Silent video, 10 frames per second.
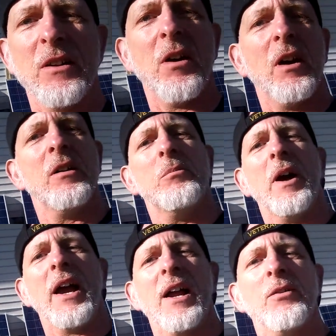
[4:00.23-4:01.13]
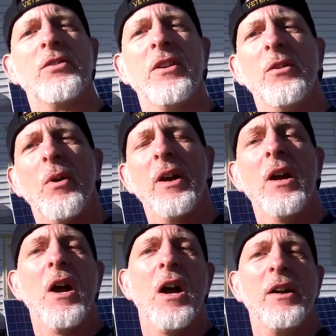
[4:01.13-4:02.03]
didn't know my hand was in the way.
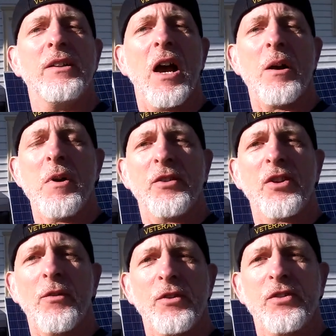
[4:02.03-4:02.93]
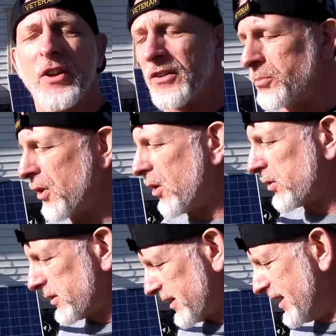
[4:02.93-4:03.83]
Yeah, my selfie stick's broke.